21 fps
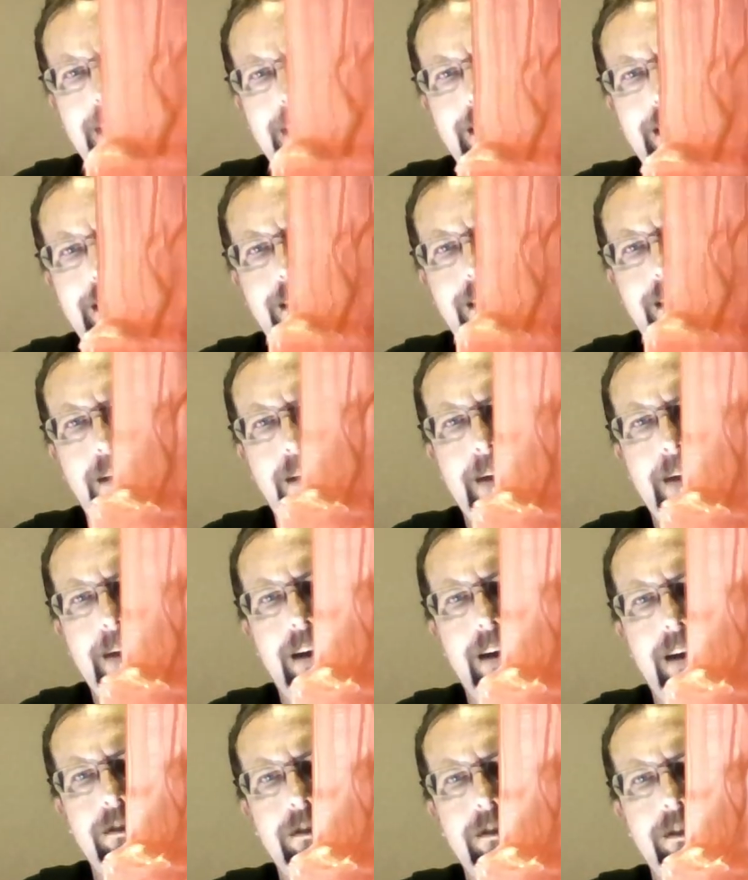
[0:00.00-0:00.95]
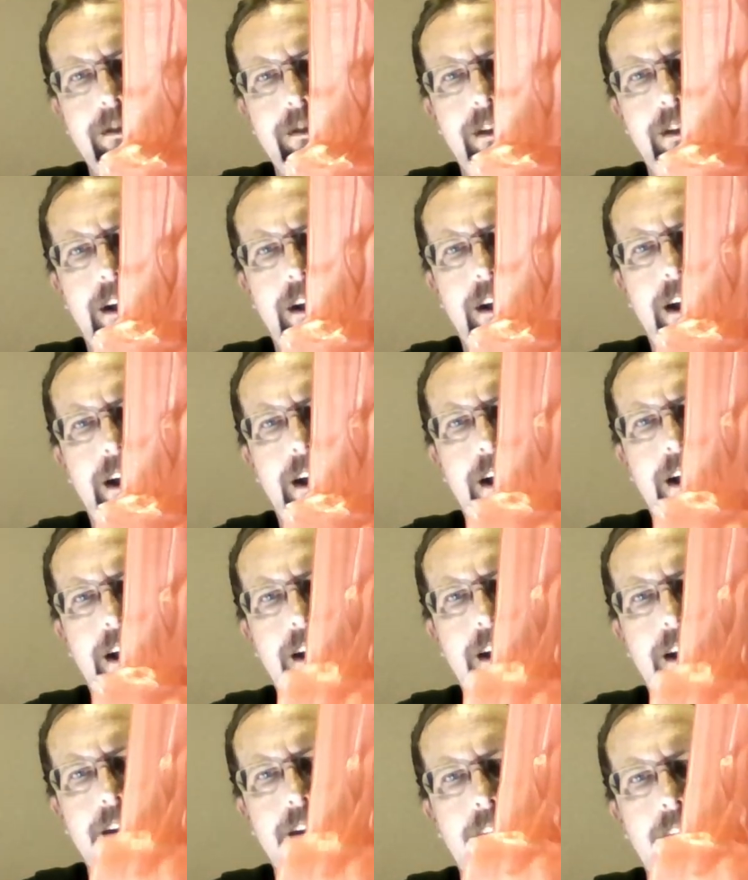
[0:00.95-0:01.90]
did come out,
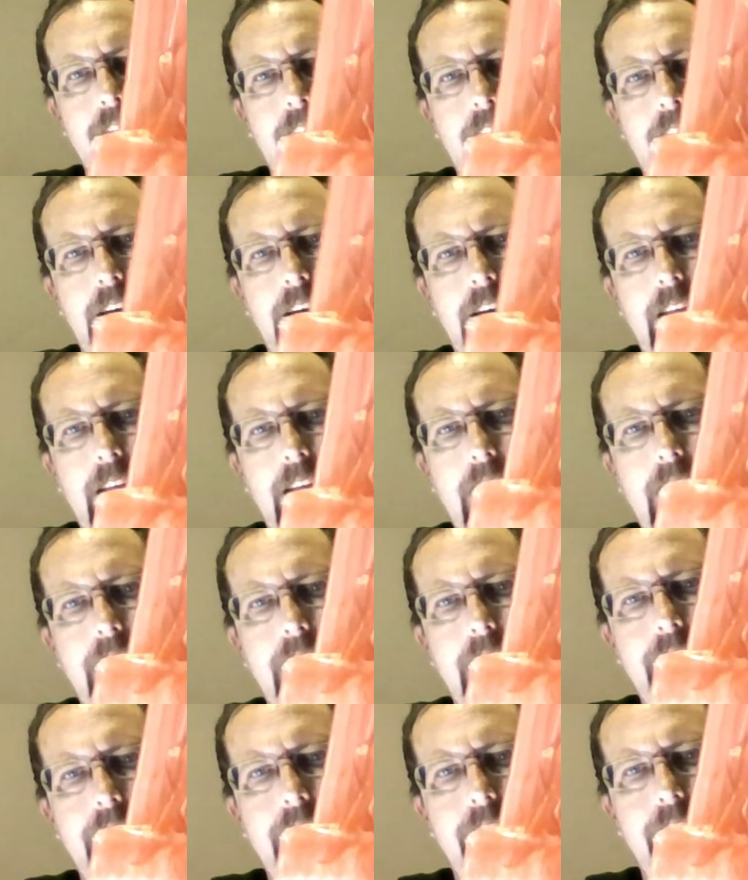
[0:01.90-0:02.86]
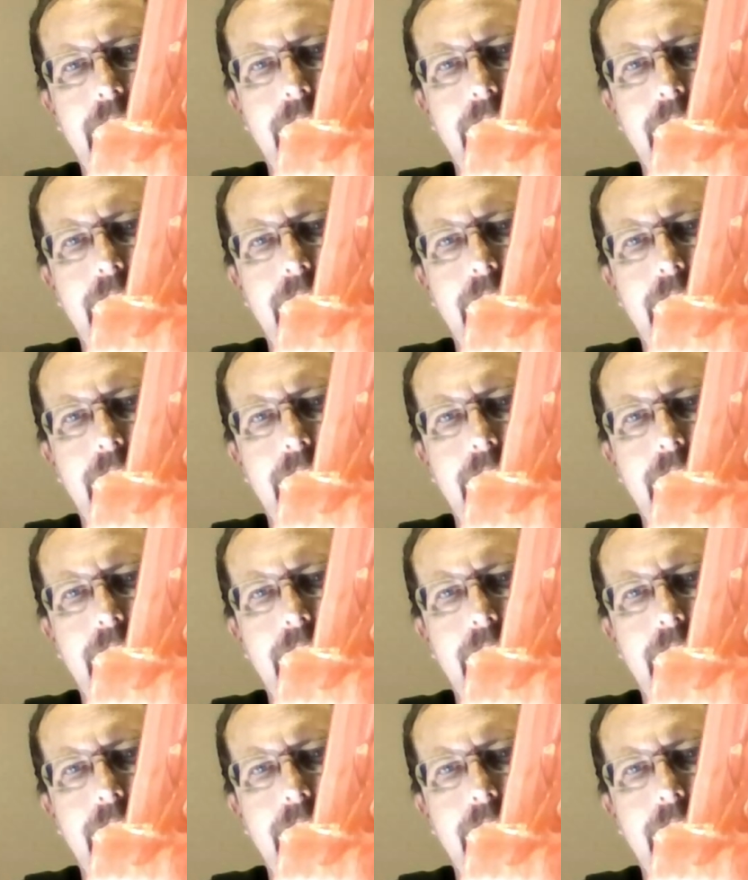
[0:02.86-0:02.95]
and